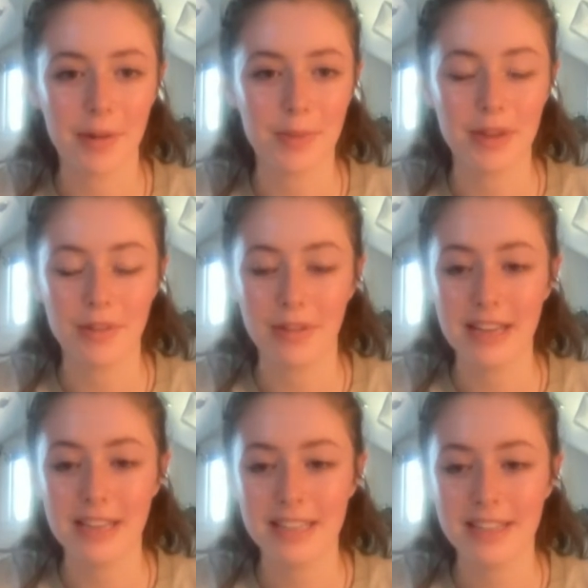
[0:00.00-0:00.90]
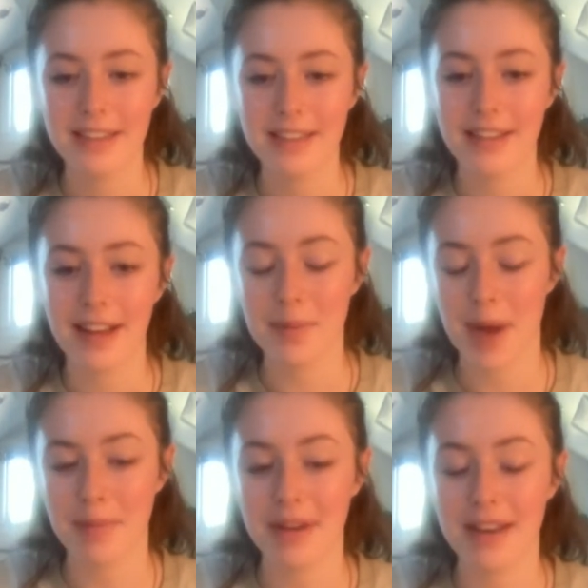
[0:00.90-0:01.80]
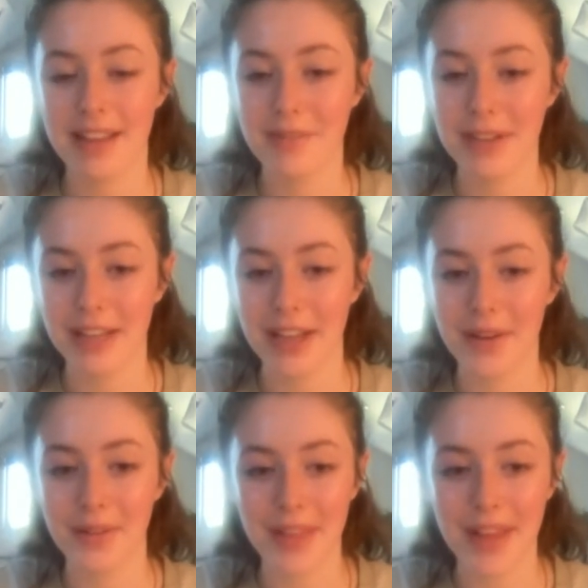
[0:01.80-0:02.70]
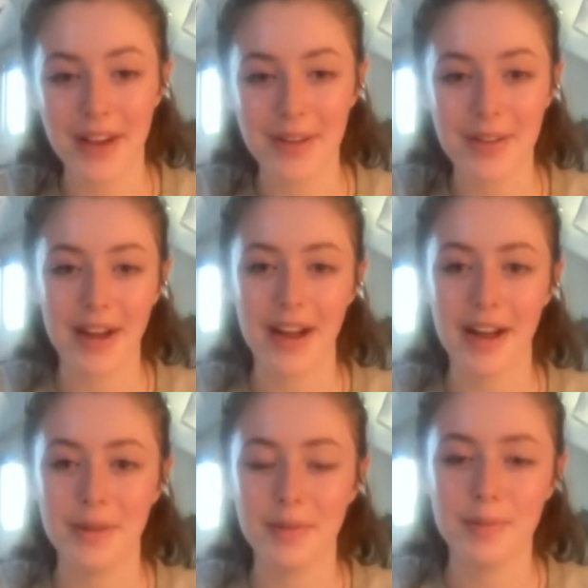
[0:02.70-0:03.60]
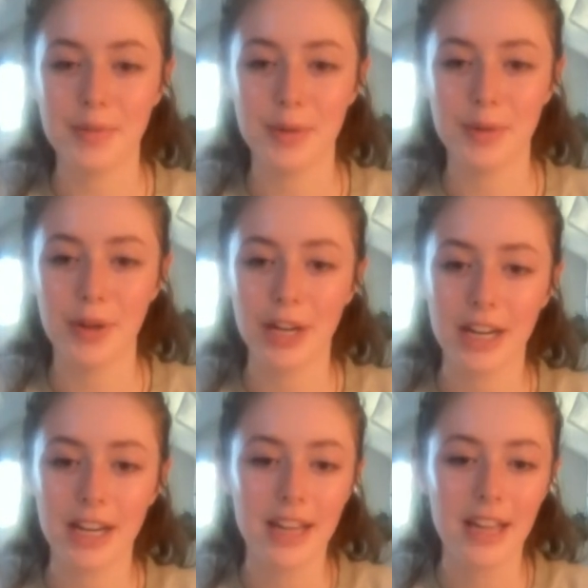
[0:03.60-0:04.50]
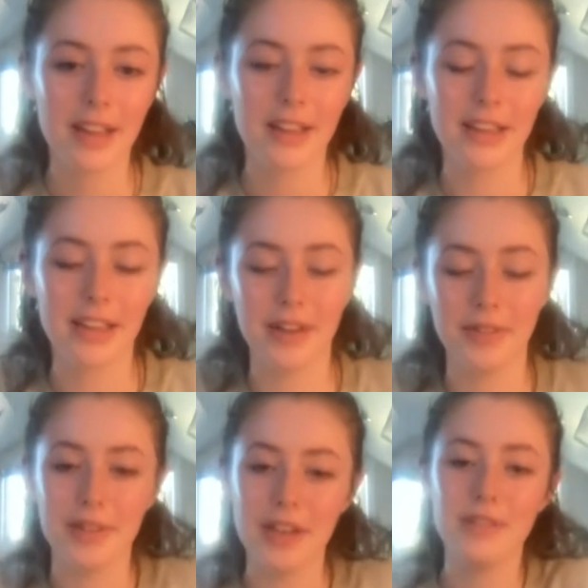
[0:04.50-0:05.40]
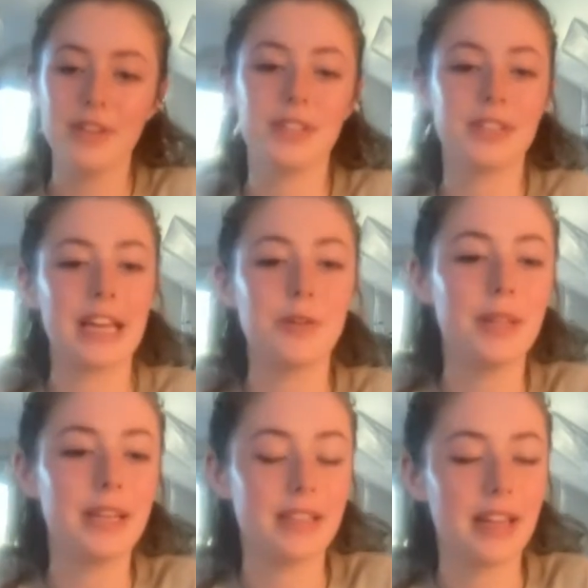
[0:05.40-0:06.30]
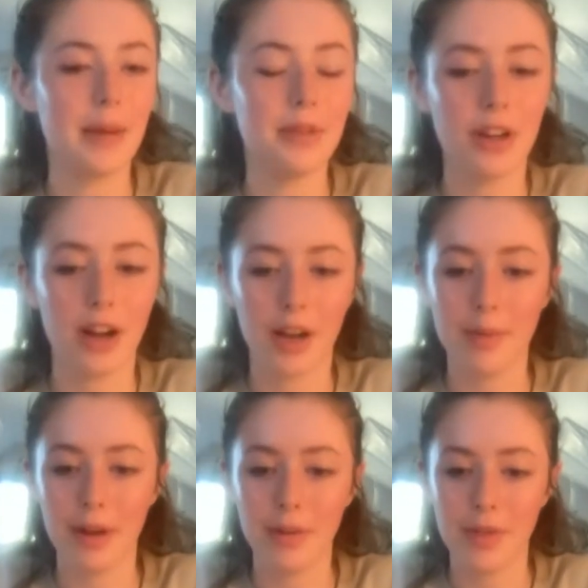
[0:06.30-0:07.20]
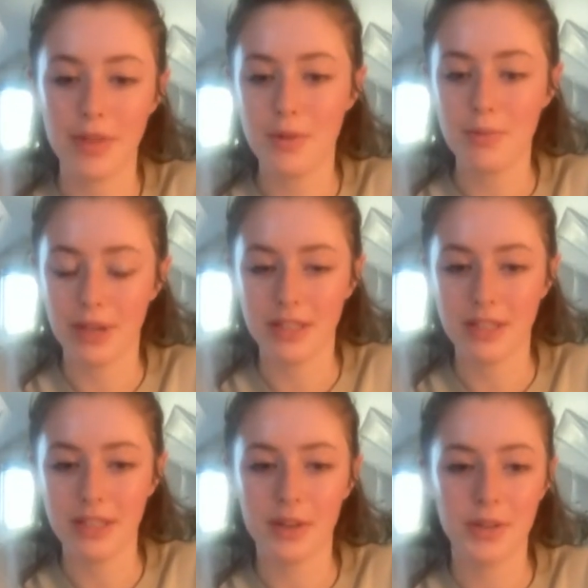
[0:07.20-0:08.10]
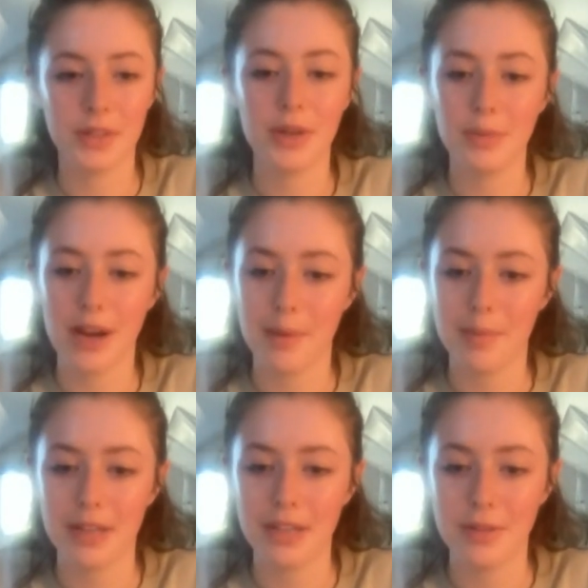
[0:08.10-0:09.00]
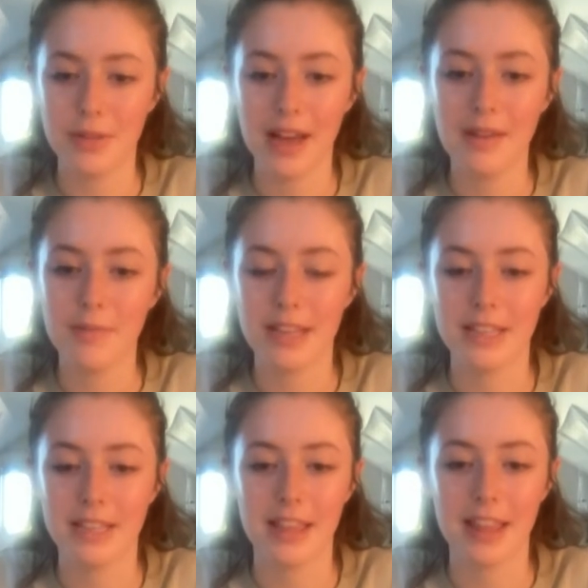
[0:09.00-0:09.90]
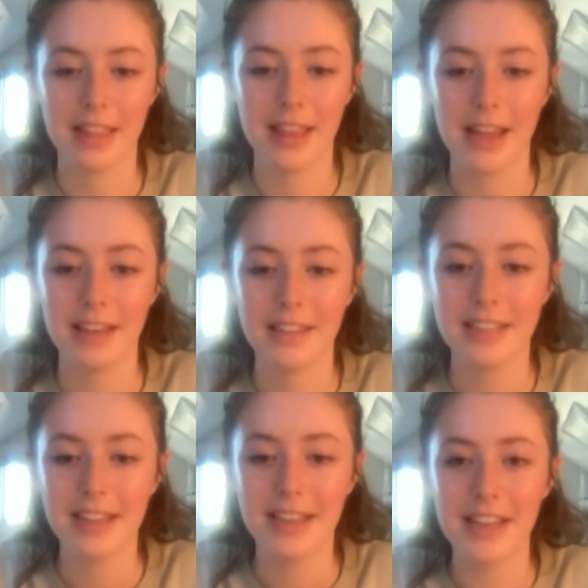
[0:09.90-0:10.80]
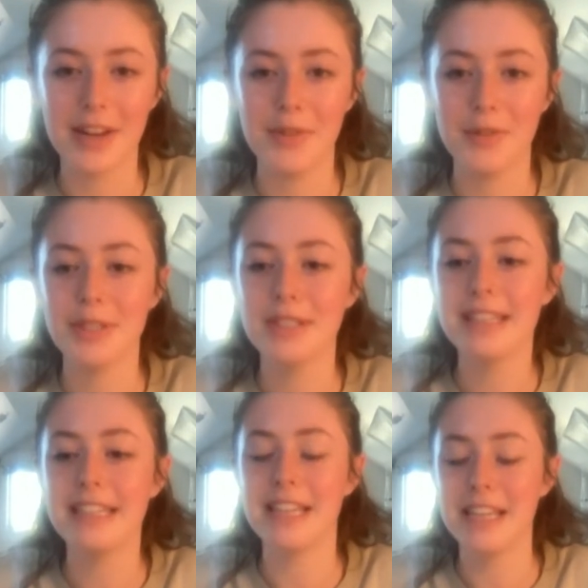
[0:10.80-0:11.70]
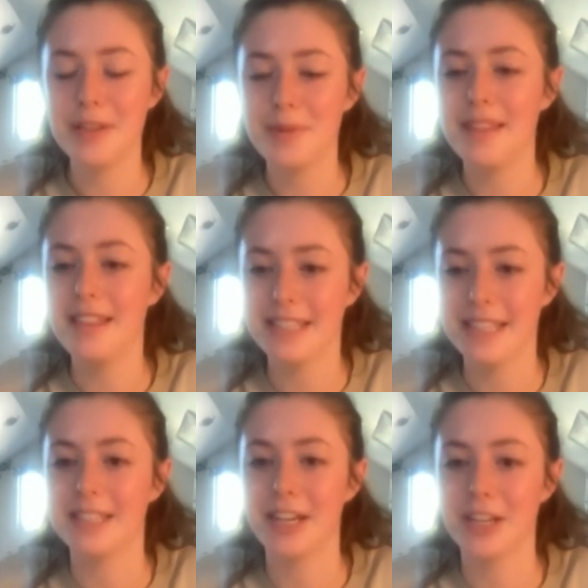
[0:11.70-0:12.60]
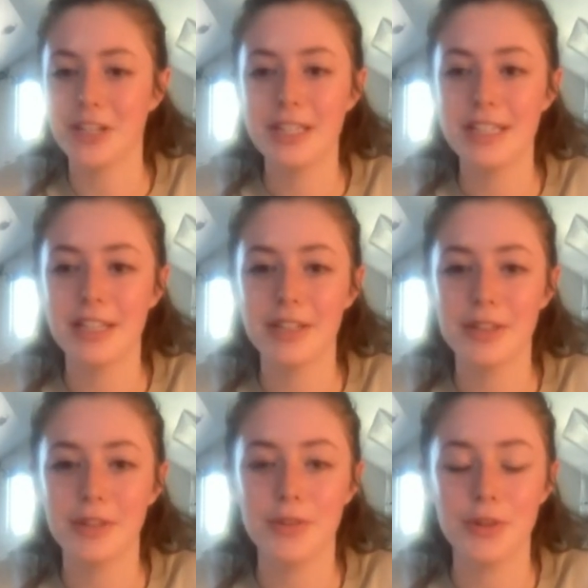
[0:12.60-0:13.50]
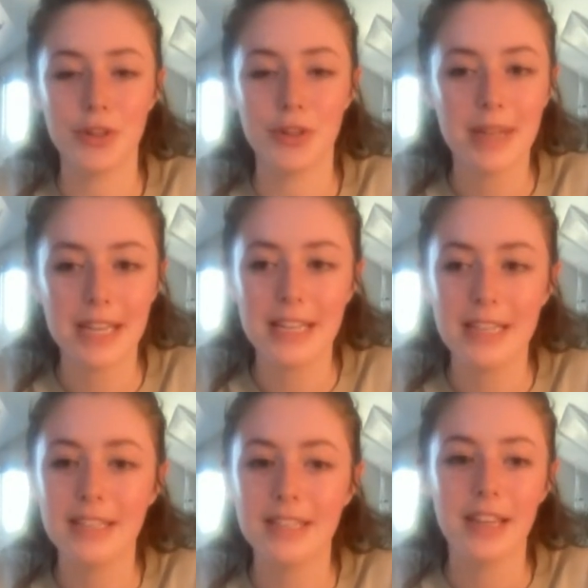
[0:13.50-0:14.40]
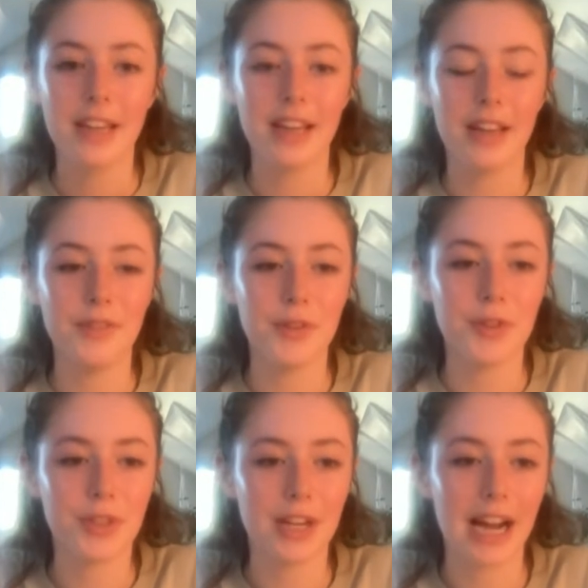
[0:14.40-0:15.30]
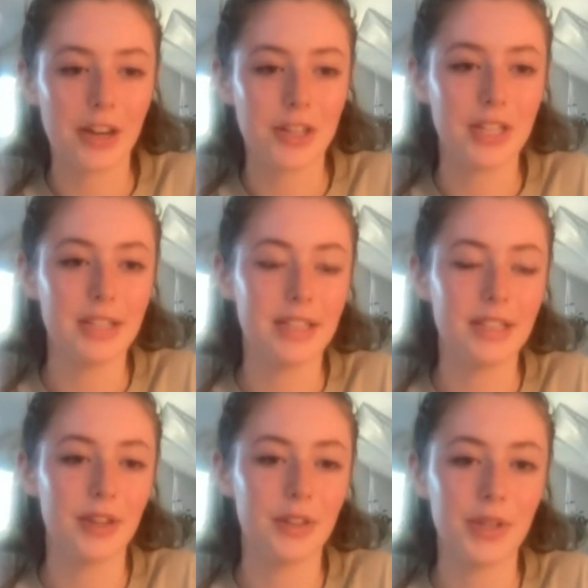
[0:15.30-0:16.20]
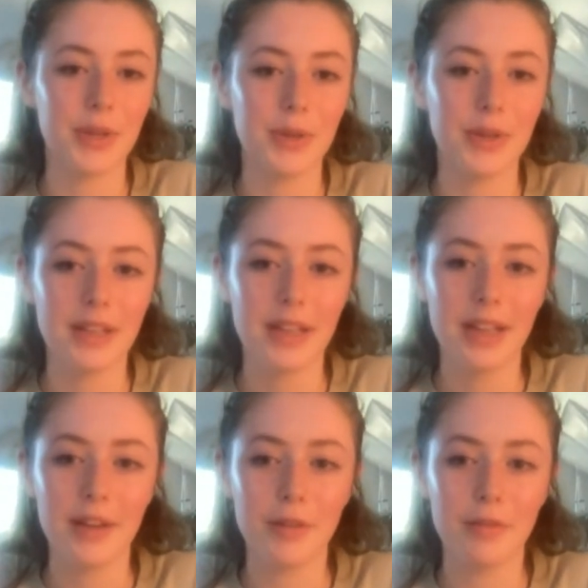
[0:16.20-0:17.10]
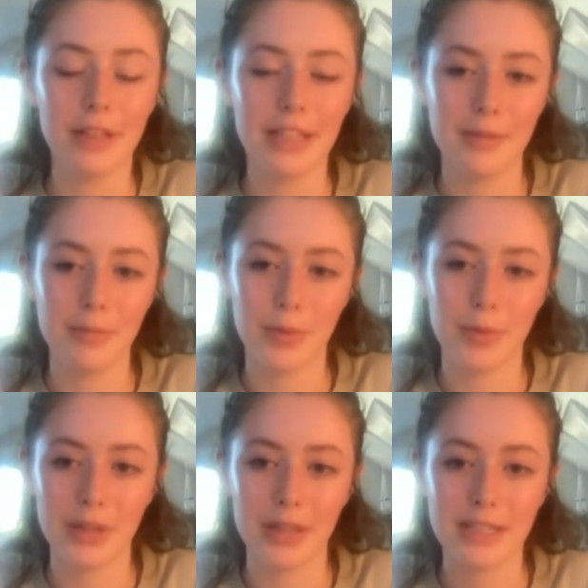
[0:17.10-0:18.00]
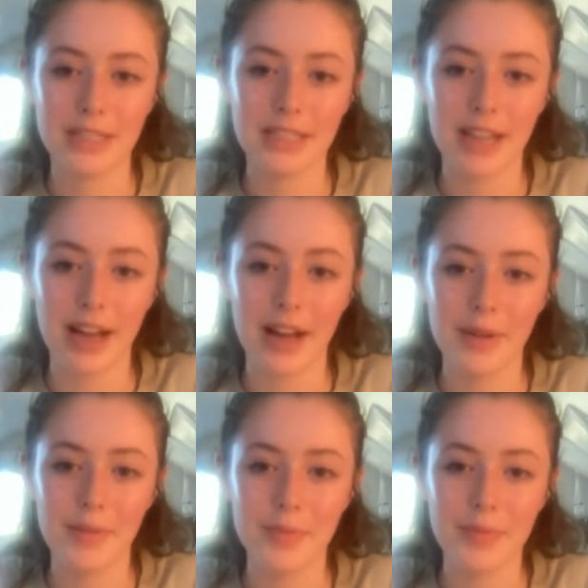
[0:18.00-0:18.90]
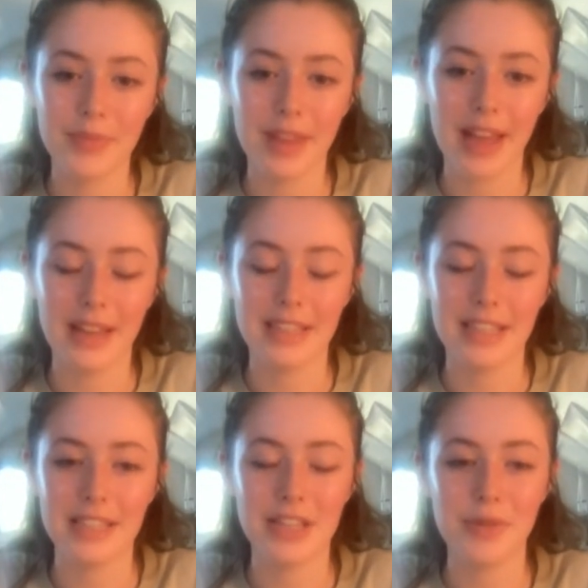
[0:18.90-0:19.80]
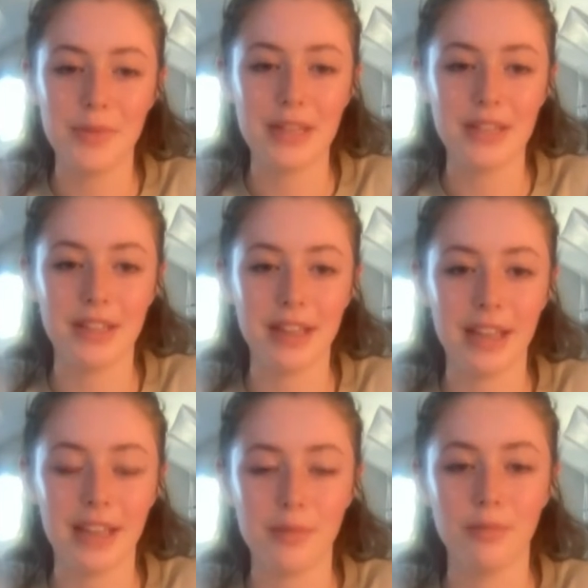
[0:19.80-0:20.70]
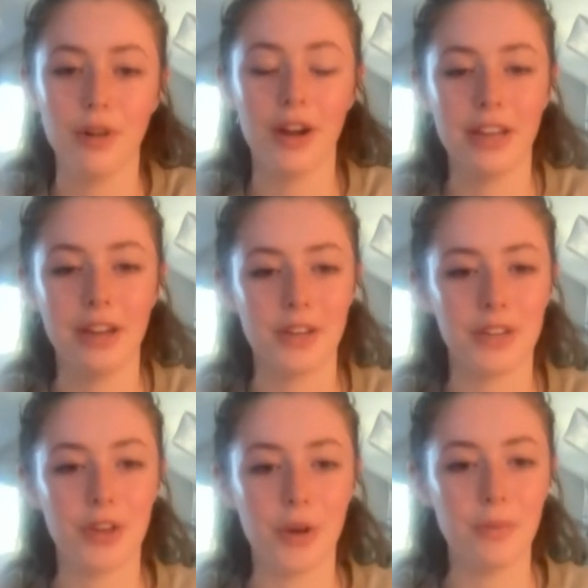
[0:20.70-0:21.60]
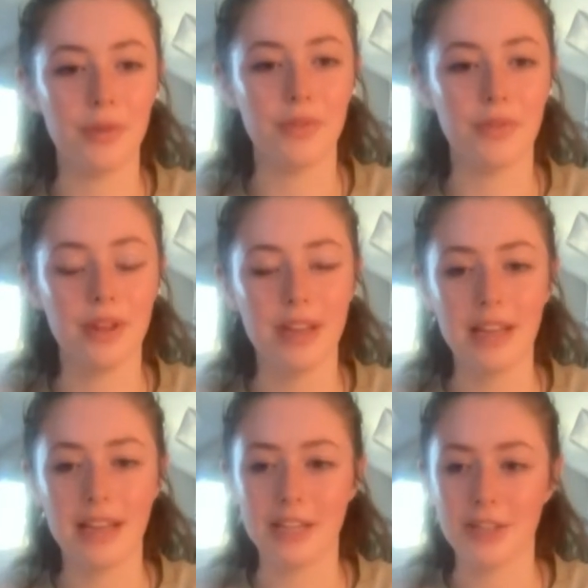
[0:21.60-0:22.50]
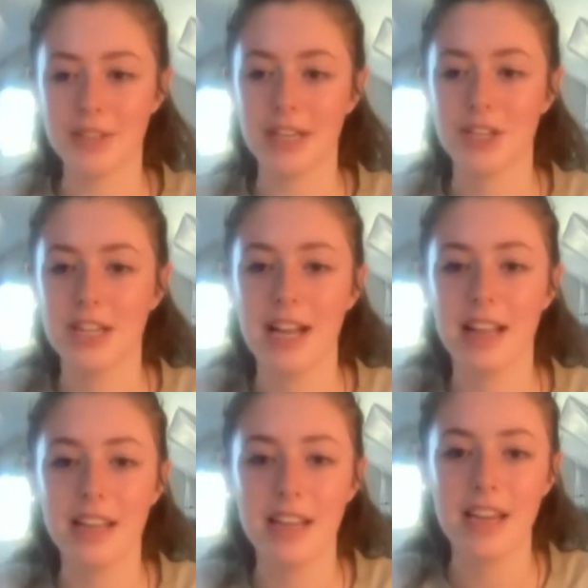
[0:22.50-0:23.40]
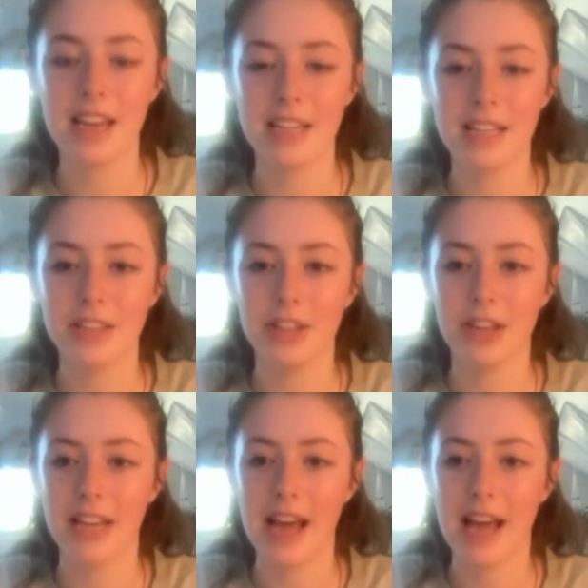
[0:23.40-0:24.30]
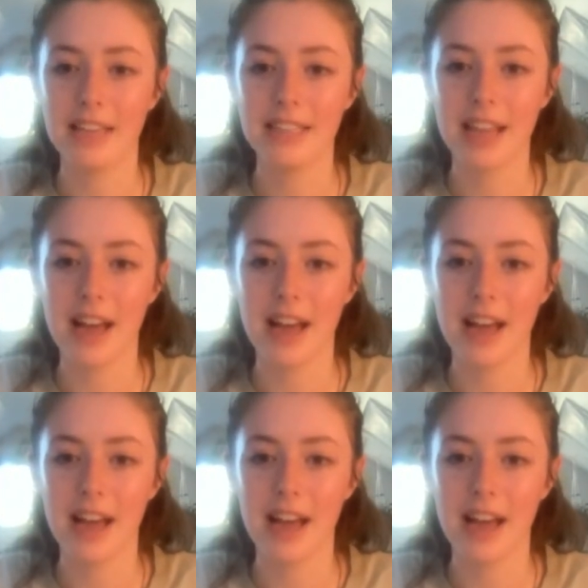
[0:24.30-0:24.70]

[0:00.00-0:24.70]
that would be great. I'm happy to give it a go though. Or, you know, even just scheduling a time to talk about it with you, Preston, also, we're happy to do that, because I think that, you know, just continuing this discussion into future meetings and future actions is also really important. And continuing to like broaden our scope of intersectionality and looking at